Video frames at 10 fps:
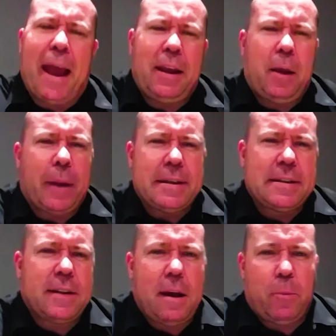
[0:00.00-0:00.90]
Andy, I'm going to
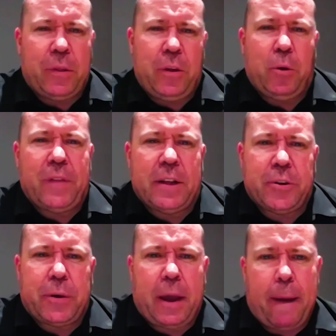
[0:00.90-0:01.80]
start with you, if that's
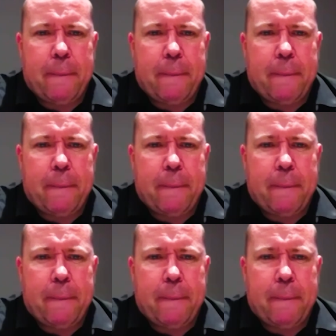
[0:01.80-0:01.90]
okay.